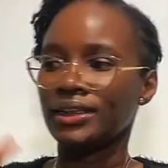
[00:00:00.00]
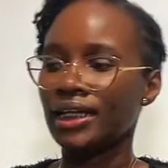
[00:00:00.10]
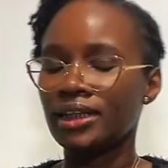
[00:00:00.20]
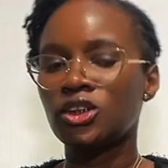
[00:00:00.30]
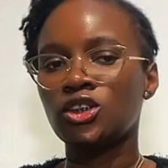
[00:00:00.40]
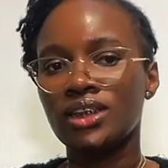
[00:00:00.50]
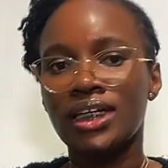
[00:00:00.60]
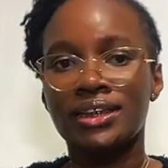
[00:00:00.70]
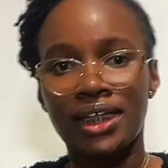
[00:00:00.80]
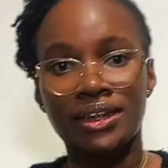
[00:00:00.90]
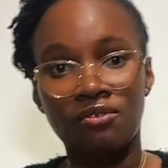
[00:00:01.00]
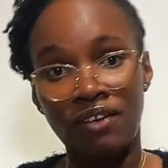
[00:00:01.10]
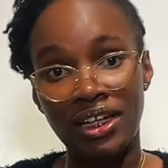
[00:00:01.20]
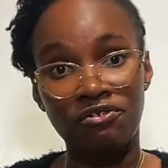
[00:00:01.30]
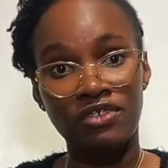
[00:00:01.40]
And then to
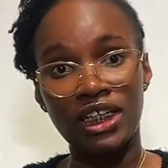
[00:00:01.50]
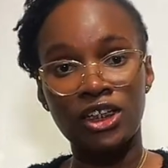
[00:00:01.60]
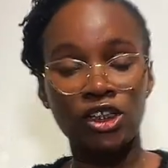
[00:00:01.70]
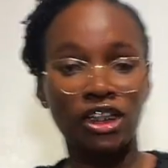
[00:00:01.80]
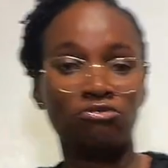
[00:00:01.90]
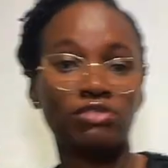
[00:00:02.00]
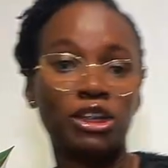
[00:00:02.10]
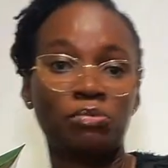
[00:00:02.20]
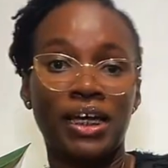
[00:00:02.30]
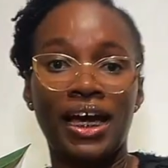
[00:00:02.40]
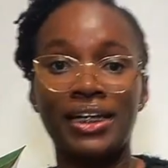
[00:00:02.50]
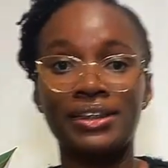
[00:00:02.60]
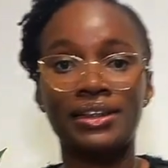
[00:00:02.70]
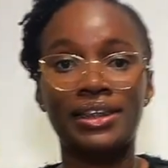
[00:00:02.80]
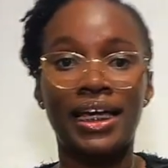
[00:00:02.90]
intensify the feeling, you can reach
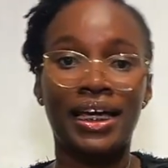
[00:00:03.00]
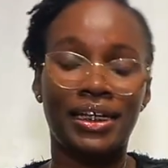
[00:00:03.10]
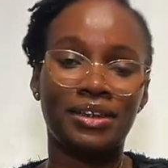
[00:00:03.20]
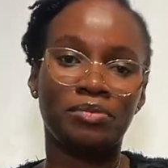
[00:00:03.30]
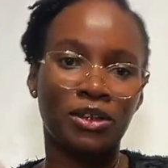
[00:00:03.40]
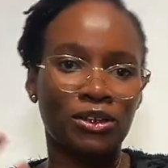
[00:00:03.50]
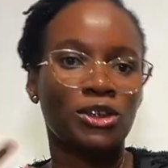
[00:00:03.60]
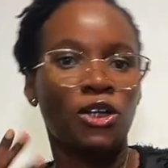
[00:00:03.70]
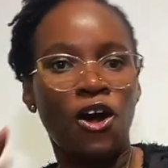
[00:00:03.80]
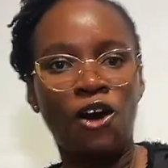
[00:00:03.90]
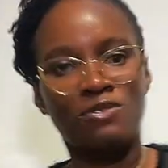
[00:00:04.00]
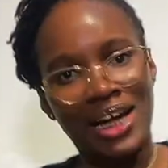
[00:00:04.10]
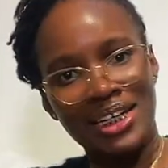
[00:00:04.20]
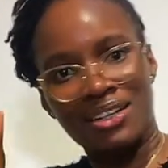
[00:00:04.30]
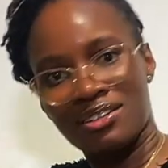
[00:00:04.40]
behind his head because, all
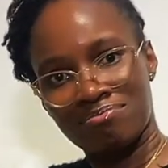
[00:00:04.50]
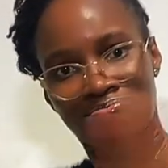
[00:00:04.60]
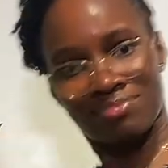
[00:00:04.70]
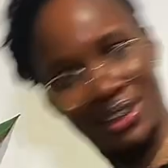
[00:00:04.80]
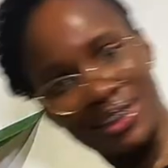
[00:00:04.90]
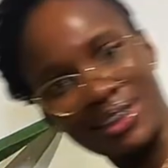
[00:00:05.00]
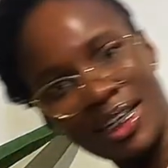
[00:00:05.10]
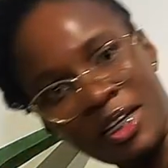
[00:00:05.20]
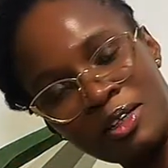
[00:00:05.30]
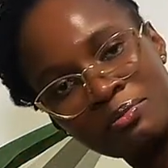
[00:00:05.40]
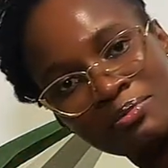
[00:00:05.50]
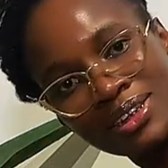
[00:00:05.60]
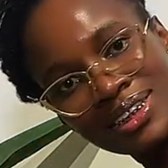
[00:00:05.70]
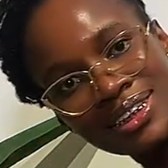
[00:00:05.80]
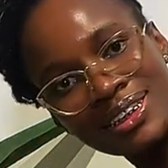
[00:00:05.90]
right, this is him,
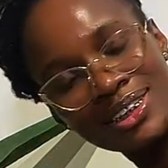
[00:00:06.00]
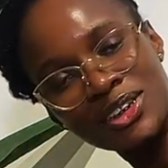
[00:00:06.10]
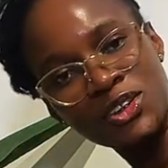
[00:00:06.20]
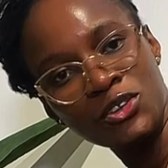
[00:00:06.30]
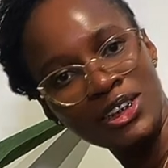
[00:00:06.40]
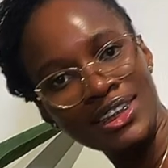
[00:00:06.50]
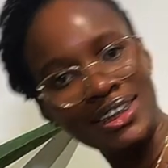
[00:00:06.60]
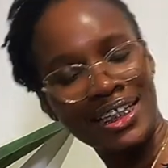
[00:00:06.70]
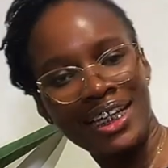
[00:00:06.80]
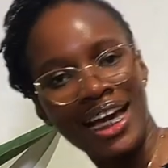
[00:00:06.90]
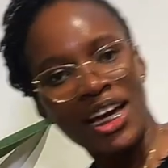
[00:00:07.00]
this is his joystick,